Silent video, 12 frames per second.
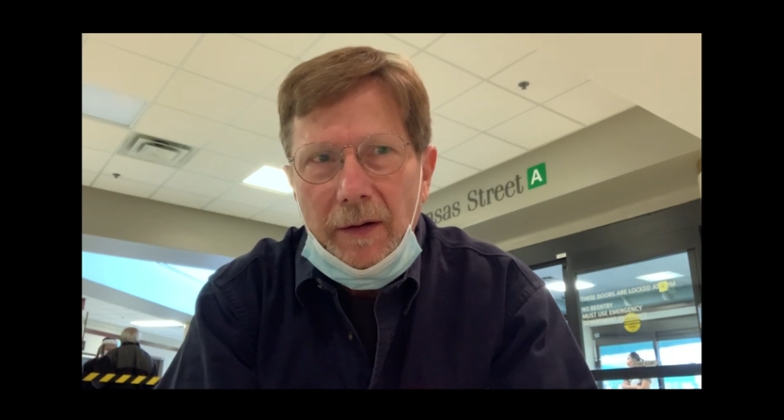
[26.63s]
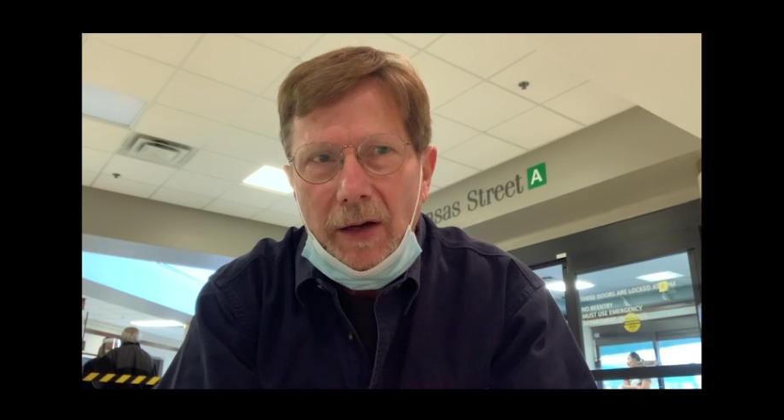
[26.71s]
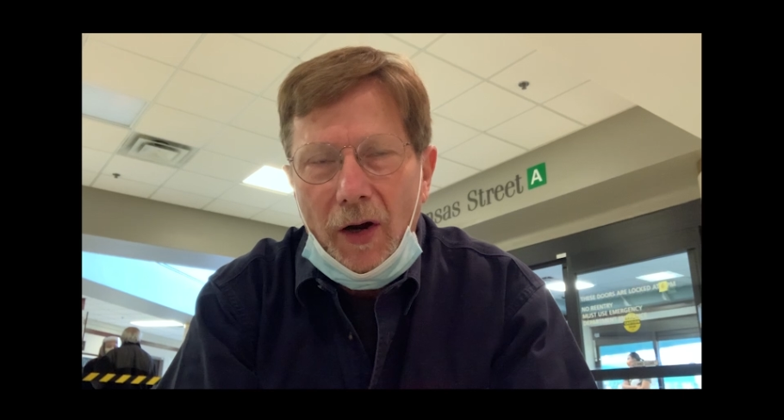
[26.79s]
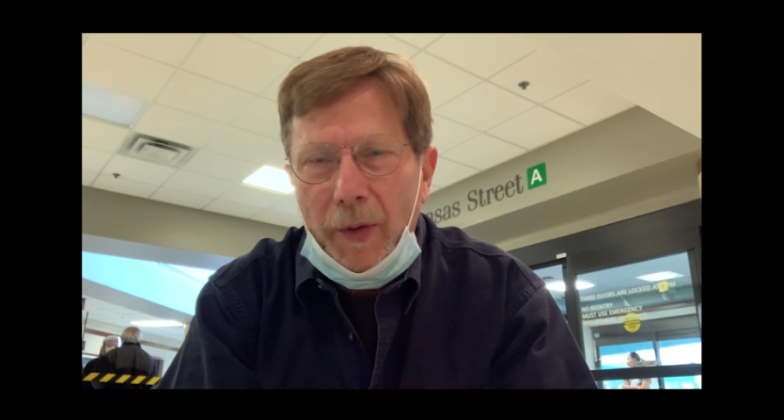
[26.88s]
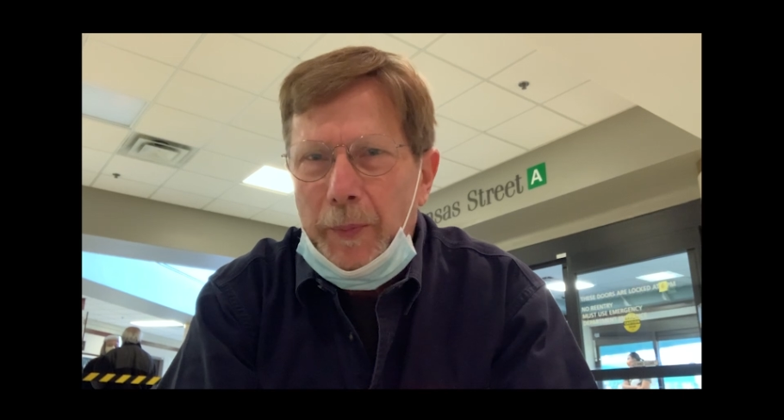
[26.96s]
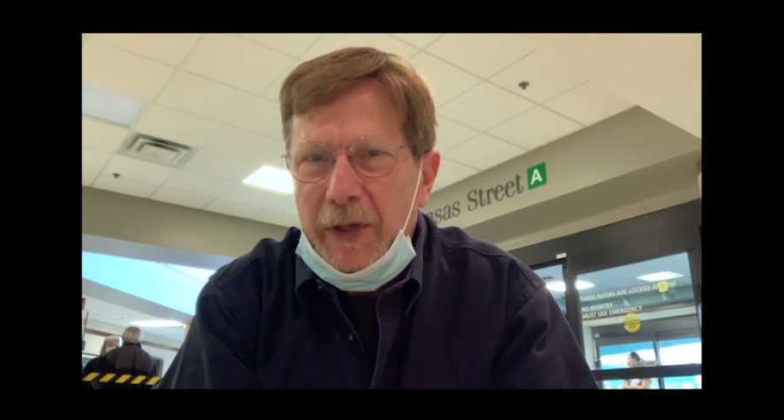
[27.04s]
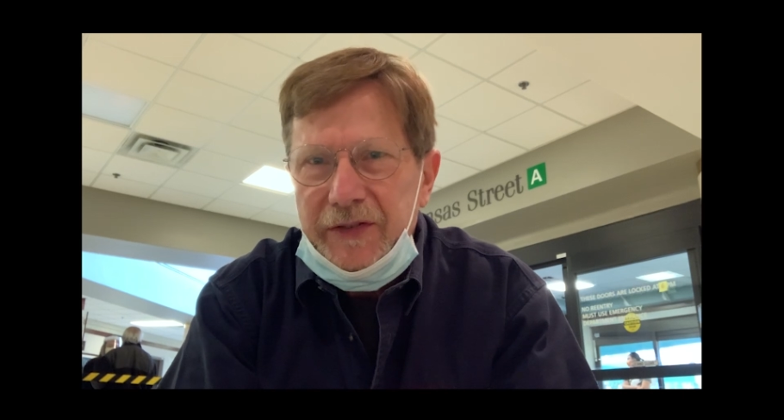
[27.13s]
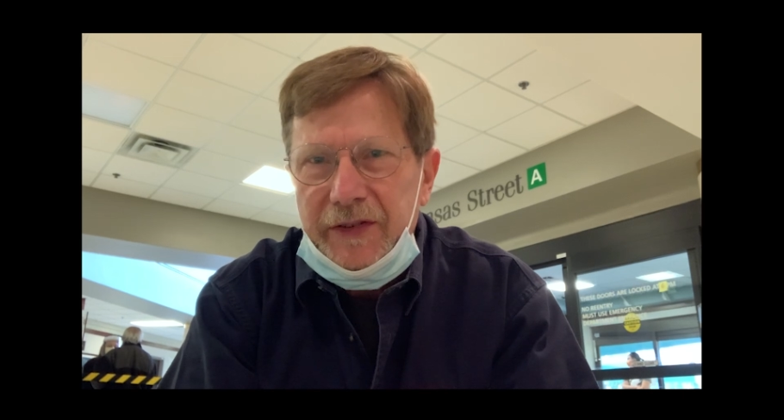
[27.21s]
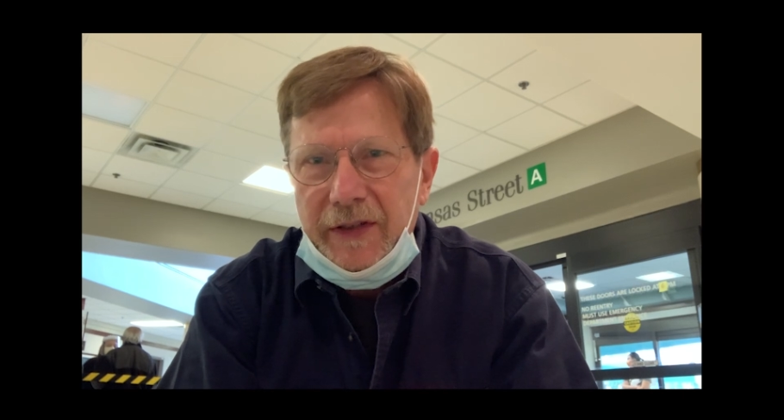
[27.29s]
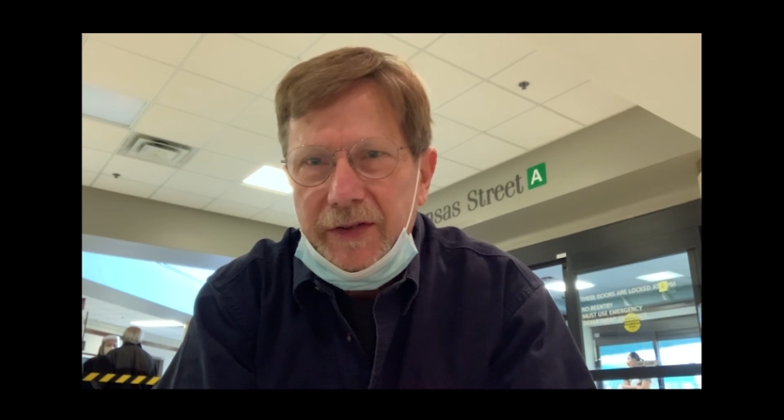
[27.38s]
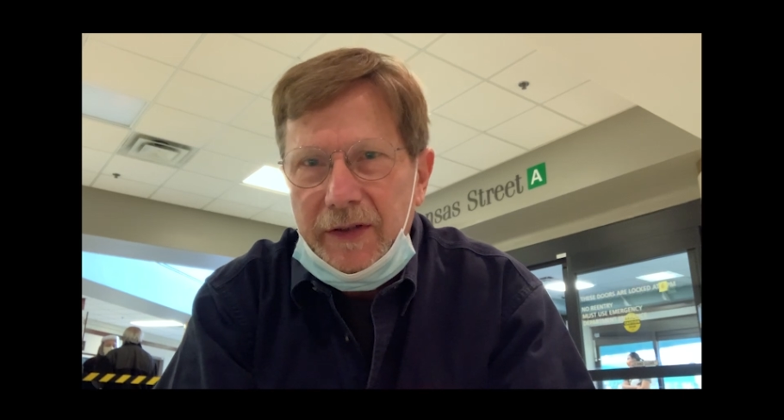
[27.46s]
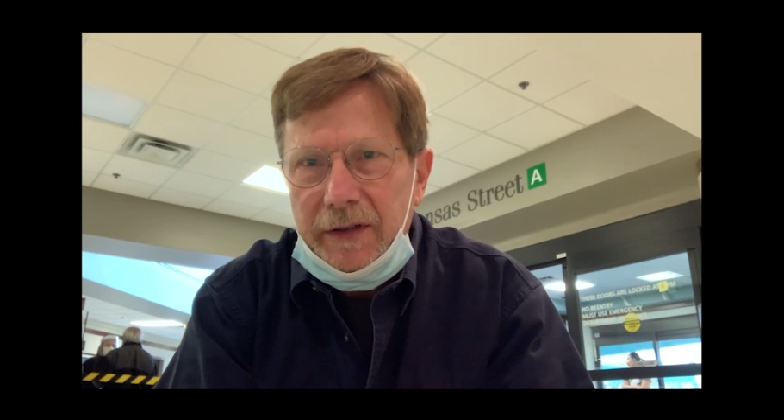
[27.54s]
our
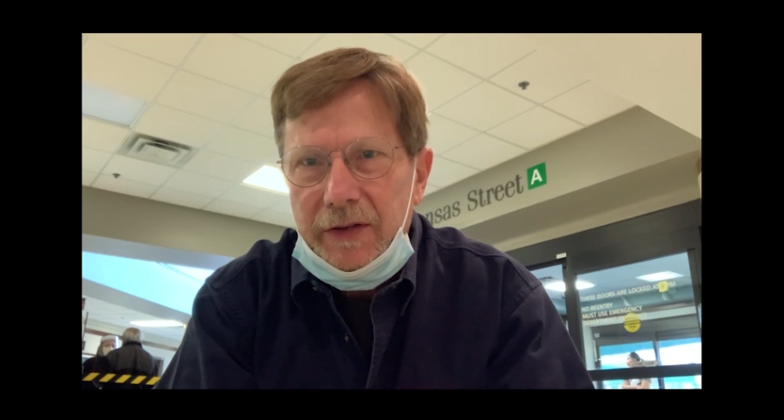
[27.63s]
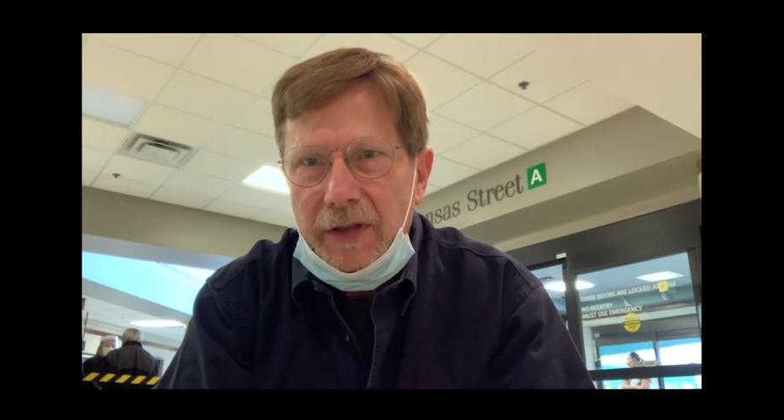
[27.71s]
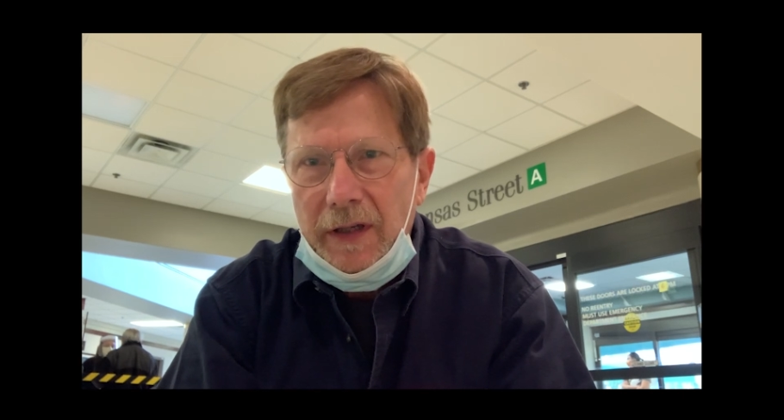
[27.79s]
businesses